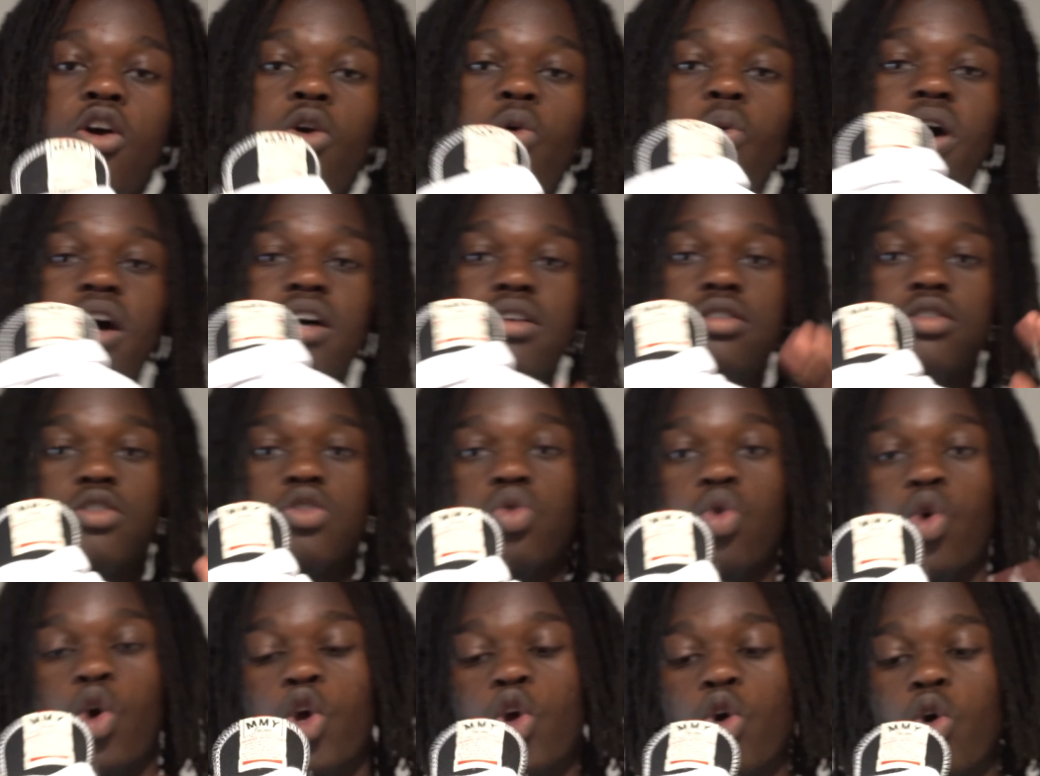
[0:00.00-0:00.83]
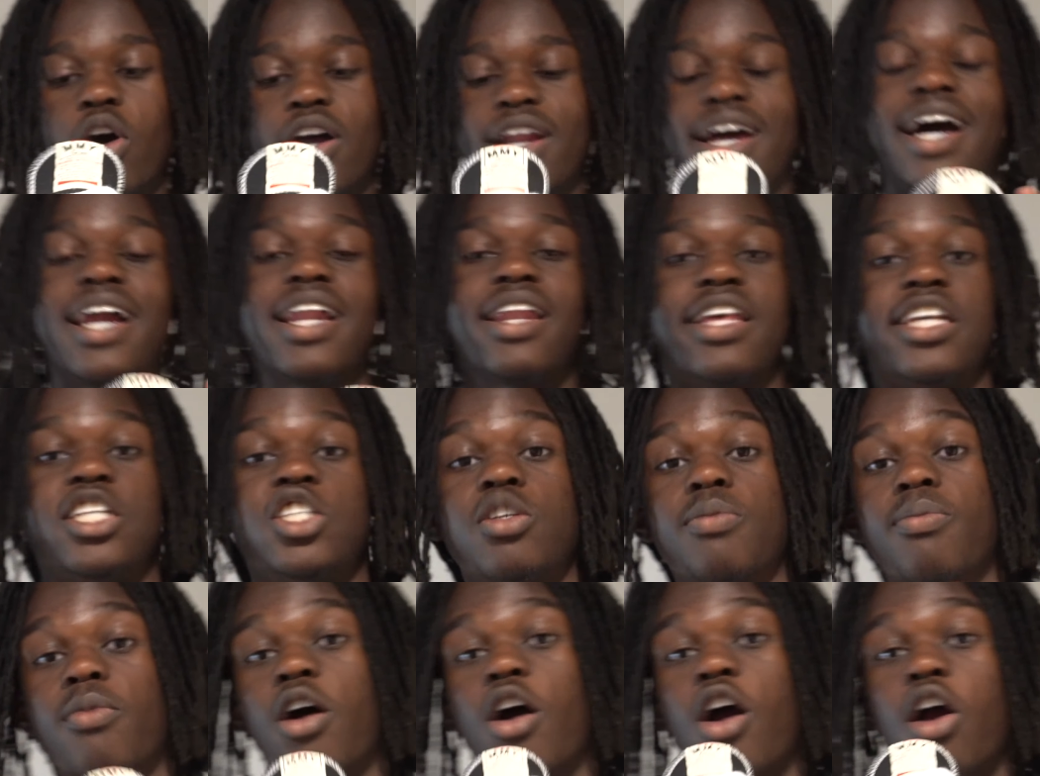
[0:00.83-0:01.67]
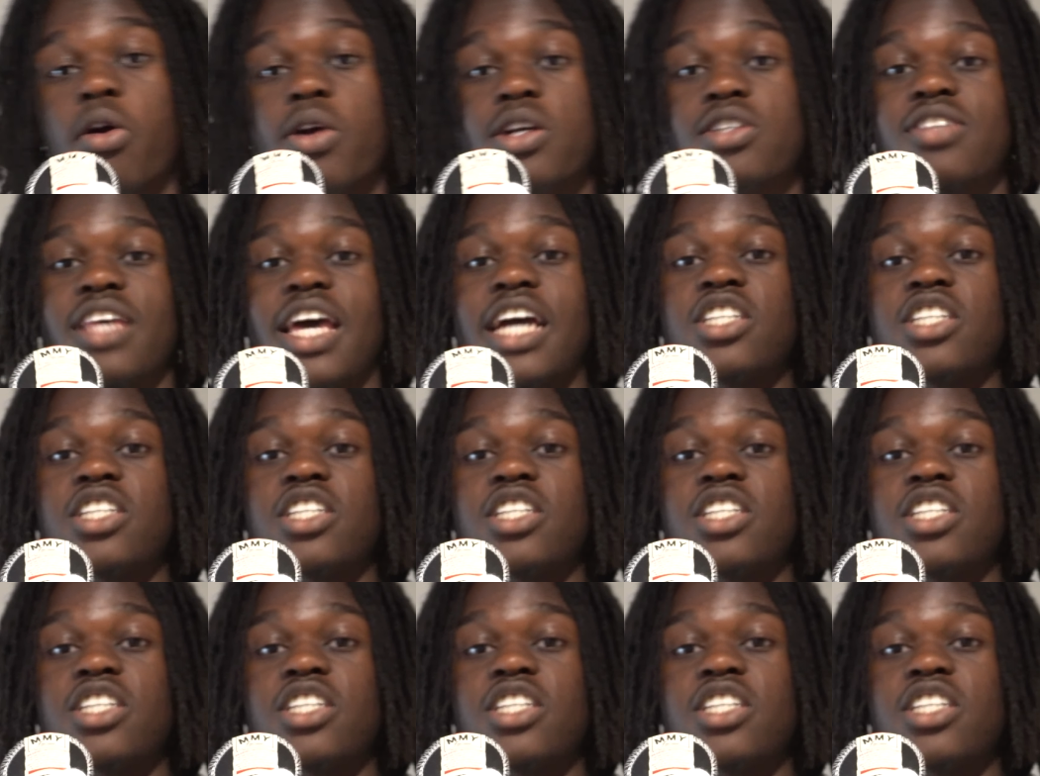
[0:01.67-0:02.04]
want a tutorial on how to lace your Miharas,